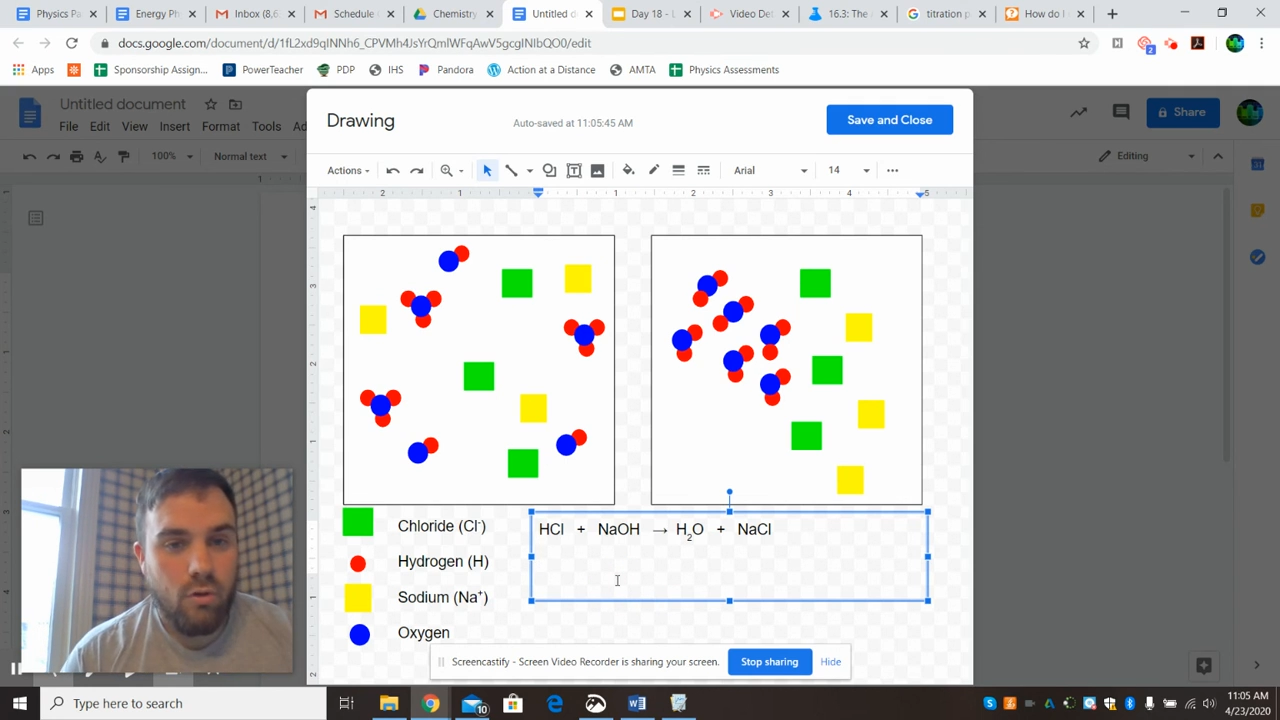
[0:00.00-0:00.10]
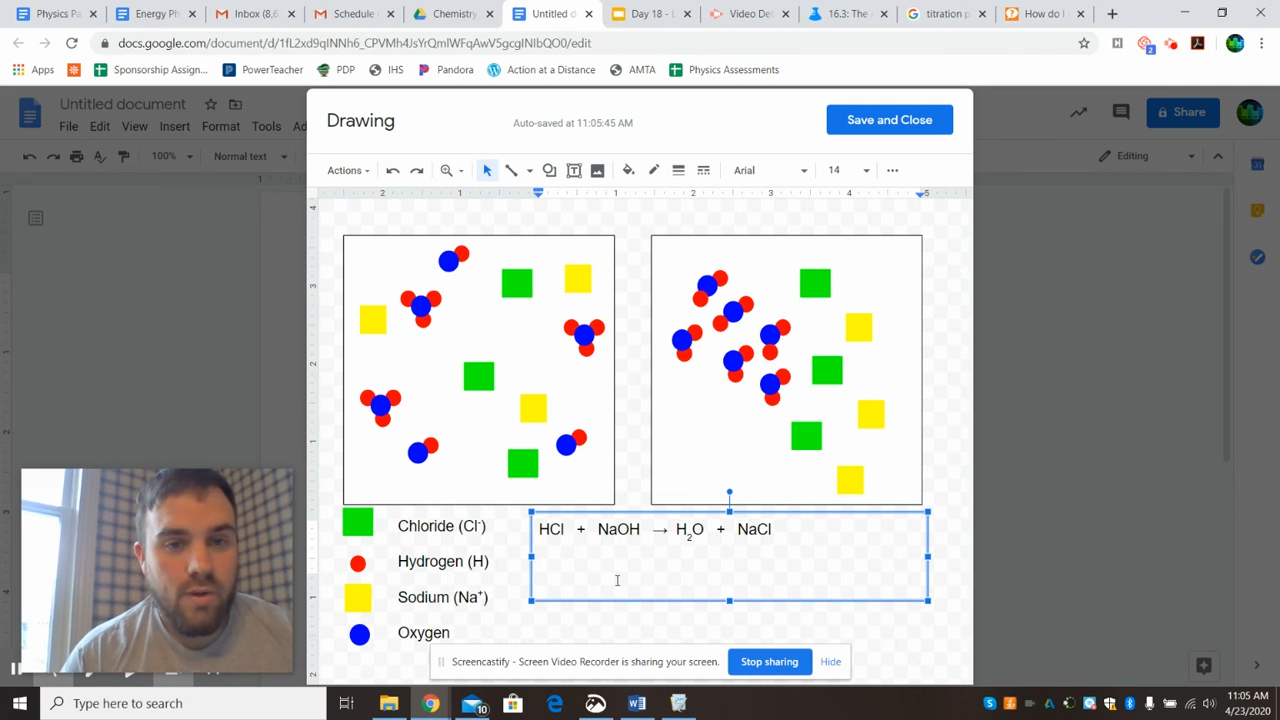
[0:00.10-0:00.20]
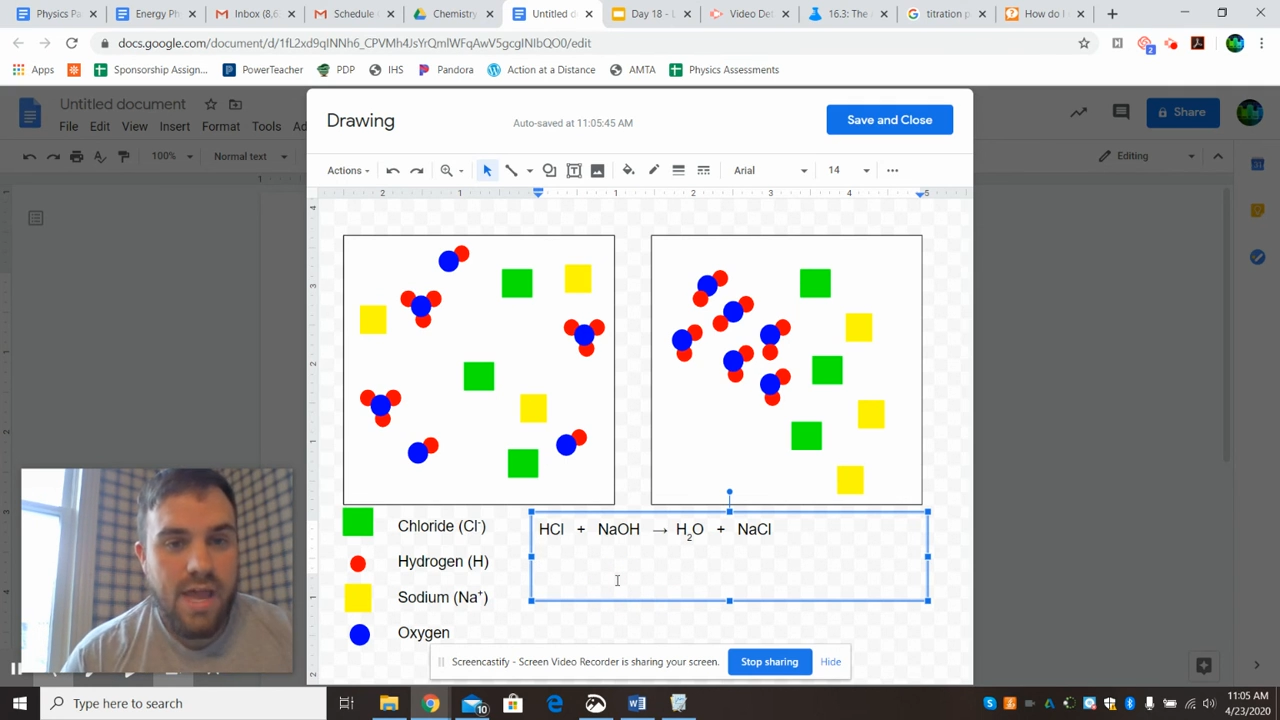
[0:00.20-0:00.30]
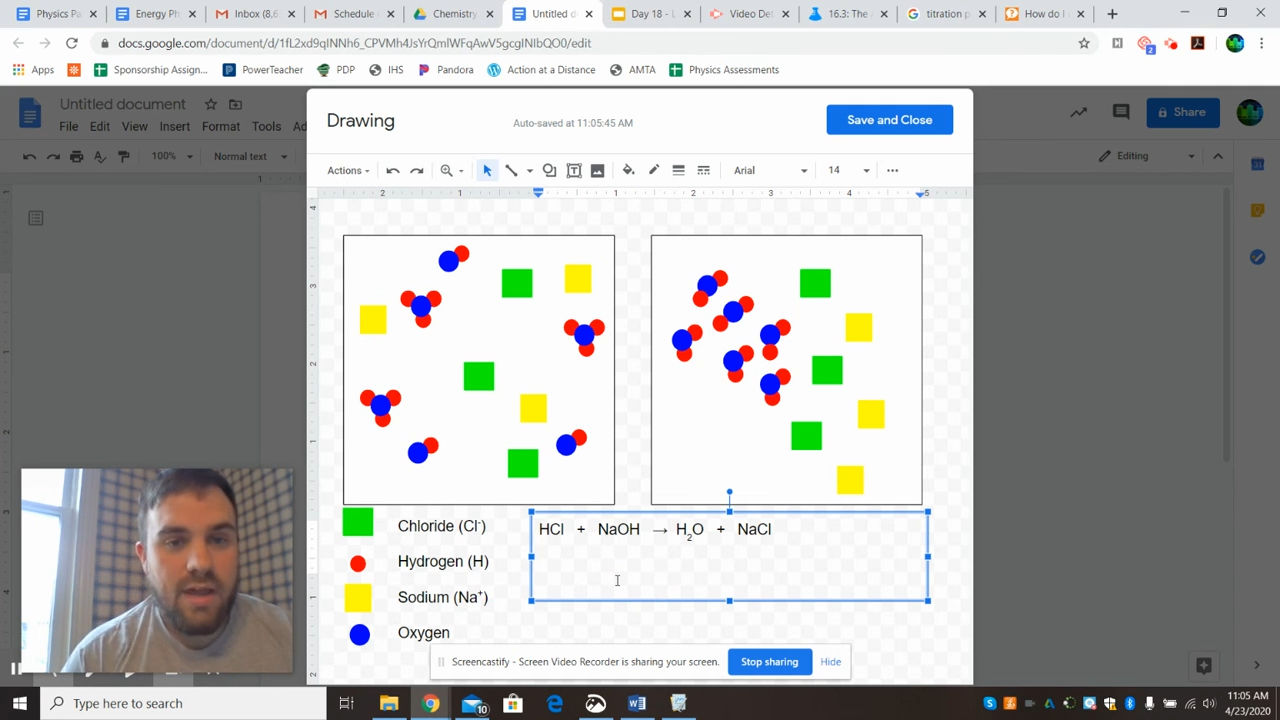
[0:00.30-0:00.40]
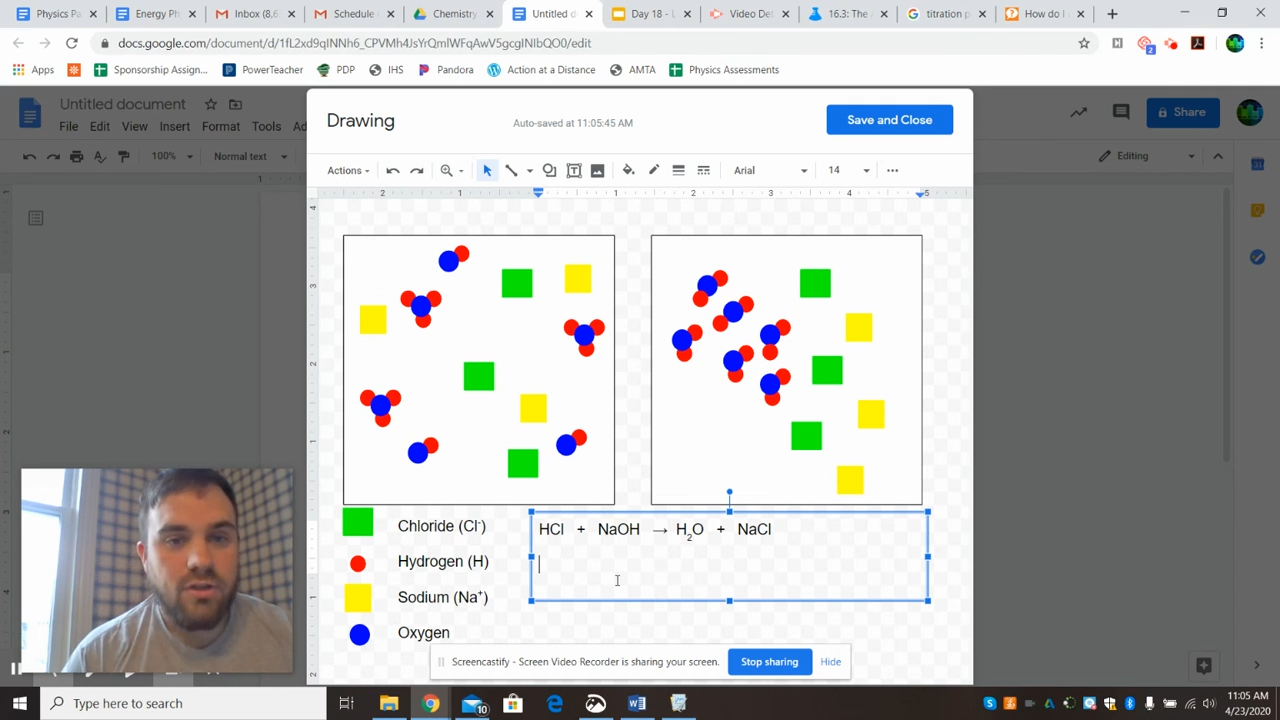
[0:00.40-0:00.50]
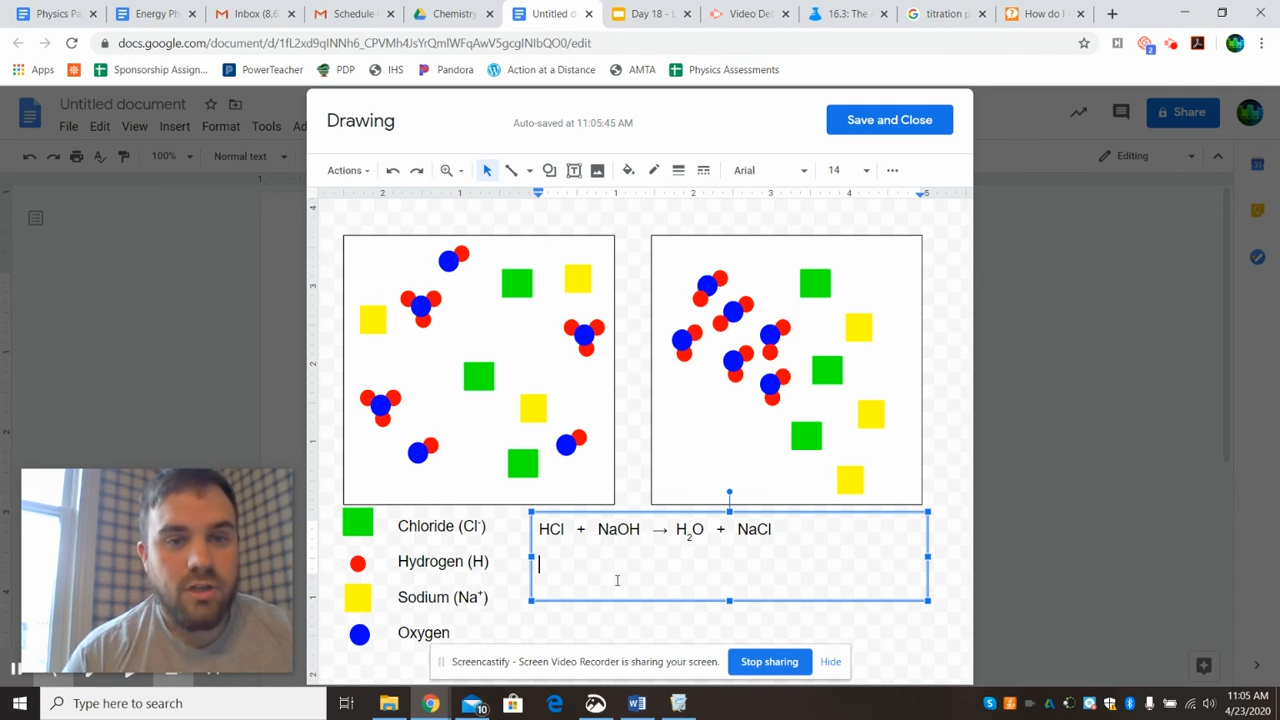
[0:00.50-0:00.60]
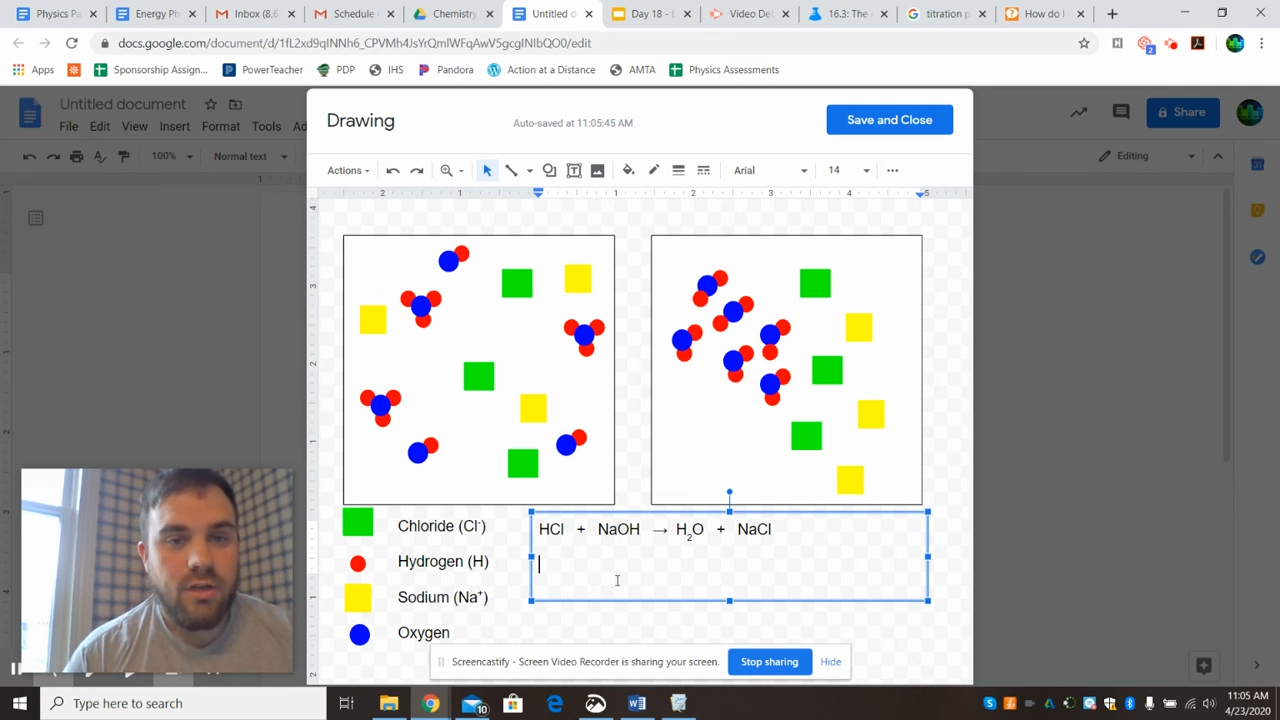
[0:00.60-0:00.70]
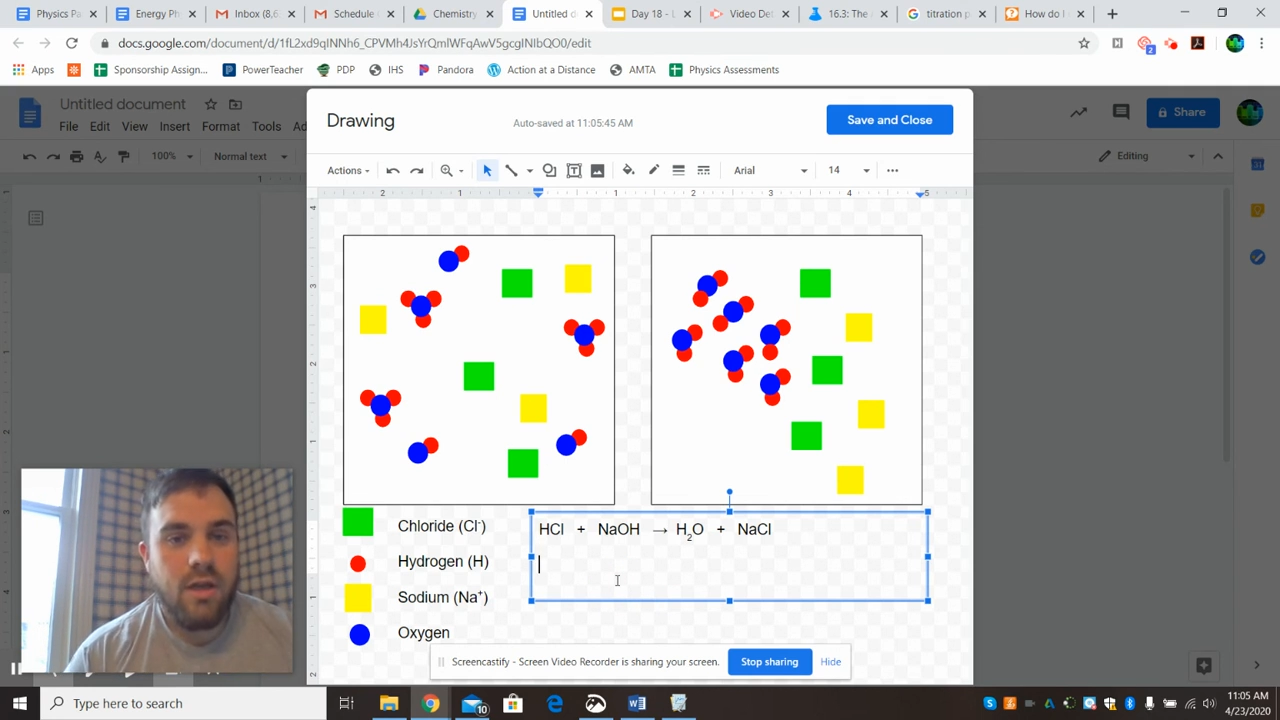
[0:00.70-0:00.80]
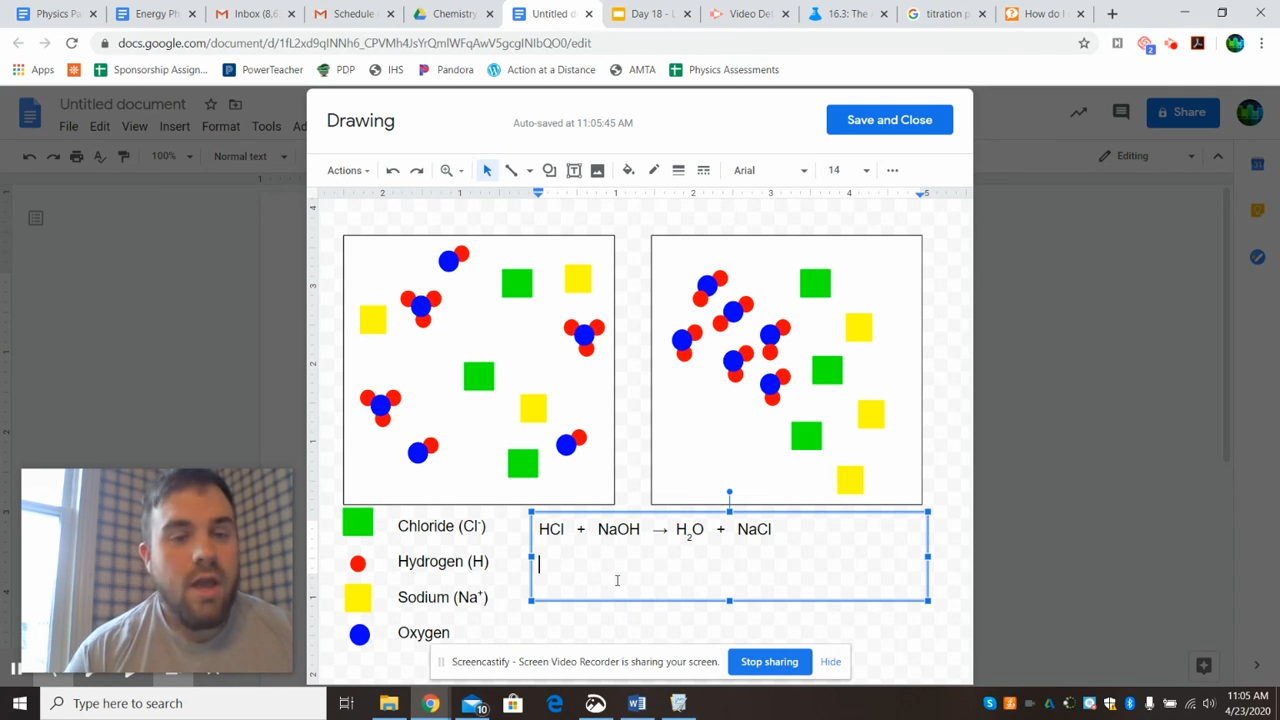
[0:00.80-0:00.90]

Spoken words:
reaction.